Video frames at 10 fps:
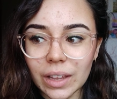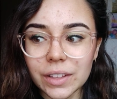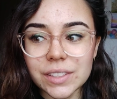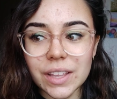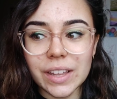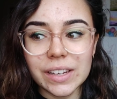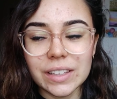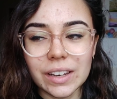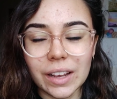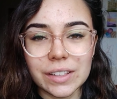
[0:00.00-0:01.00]
And so
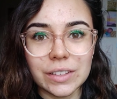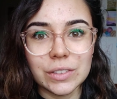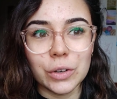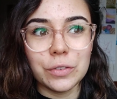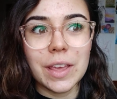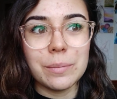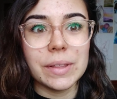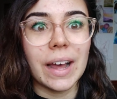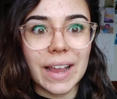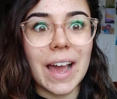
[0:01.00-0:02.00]
then I, it sort of hit
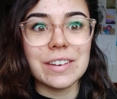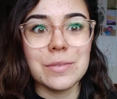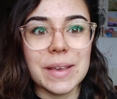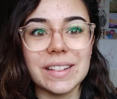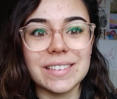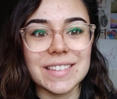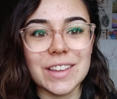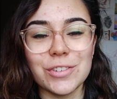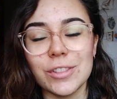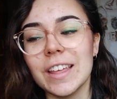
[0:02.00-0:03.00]
me that I had to make the
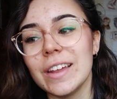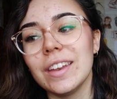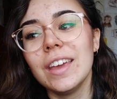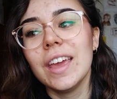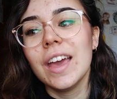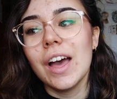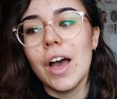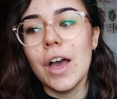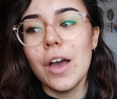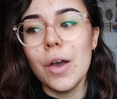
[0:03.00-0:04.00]
decision then.
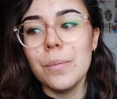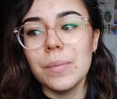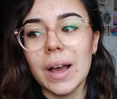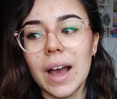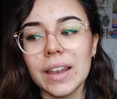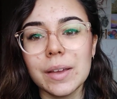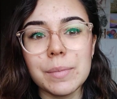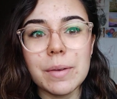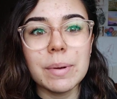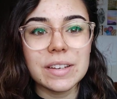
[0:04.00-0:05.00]
Um, and I
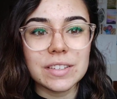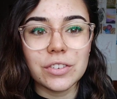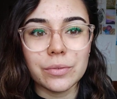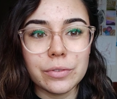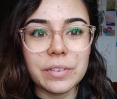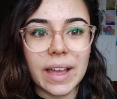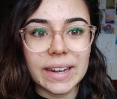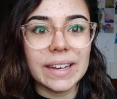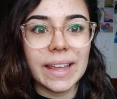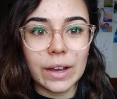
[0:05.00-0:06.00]
made my decision
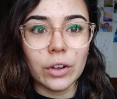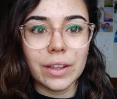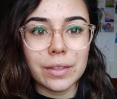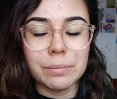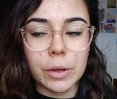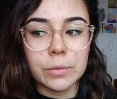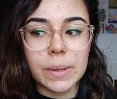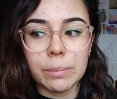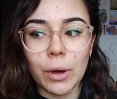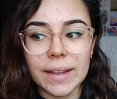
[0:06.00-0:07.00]
fairly late on. I think most
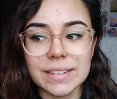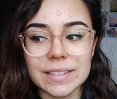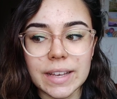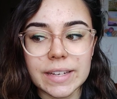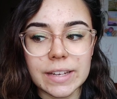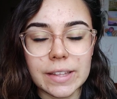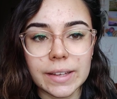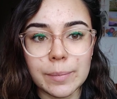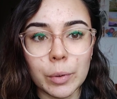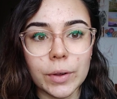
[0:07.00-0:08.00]
people had decided at
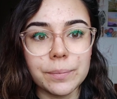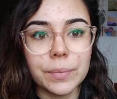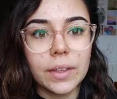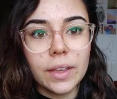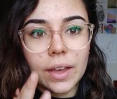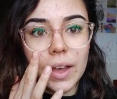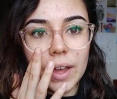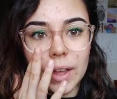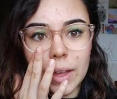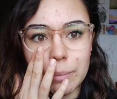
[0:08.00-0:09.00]
that point.
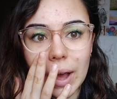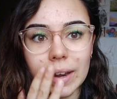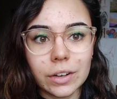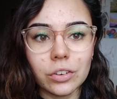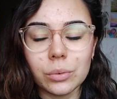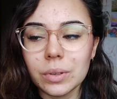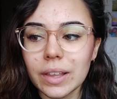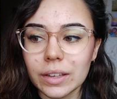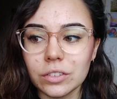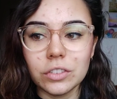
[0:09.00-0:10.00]
Um, and I just was
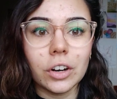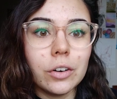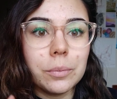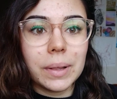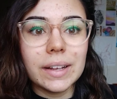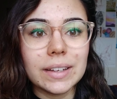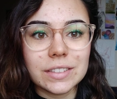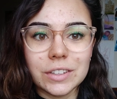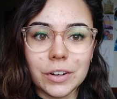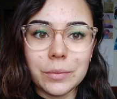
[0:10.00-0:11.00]
like, Durham,
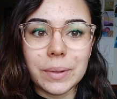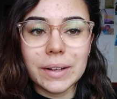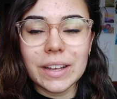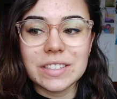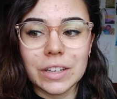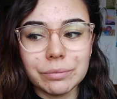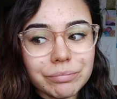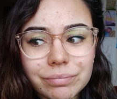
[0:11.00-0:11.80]
Lancaster, Durham, Lancaster